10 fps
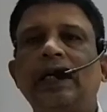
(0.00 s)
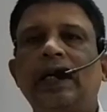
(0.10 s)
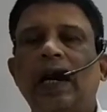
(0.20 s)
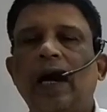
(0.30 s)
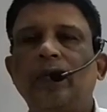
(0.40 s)

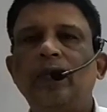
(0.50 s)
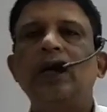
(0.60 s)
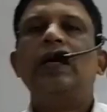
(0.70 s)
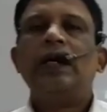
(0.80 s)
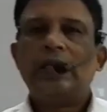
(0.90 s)
in
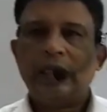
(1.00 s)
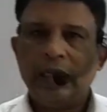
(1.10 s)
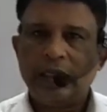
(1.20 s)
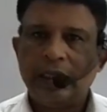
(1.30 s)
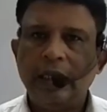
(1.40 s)
gram,
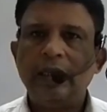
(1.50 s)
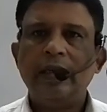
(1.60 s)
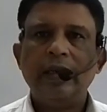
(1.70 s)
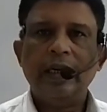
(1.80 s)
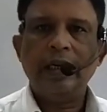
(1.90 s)

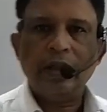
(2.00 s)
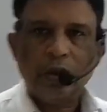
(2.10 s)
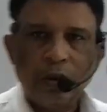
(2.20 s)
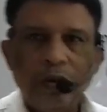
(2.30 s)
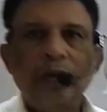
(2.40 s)
16
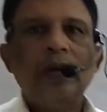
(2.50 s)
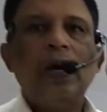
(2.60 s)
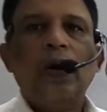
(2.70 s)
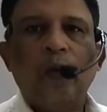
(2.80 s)
into